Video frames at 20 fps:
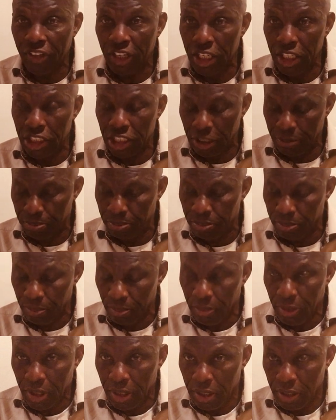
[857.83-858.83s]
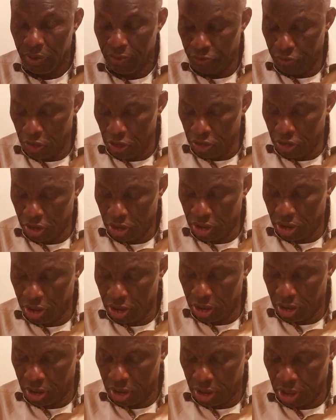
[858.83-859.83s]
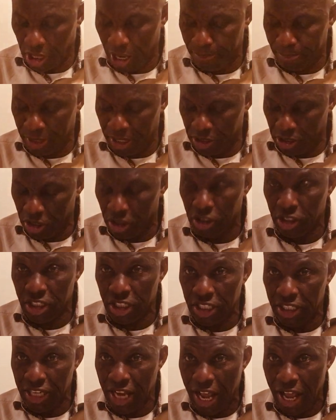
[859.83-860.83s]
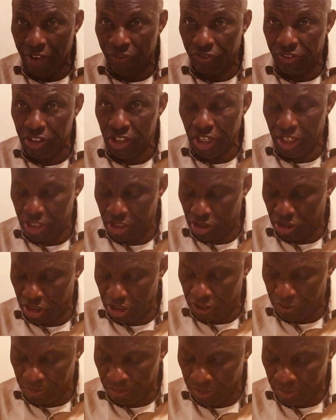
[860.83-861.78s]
Egypt. Verse chapter 13 of Genesis.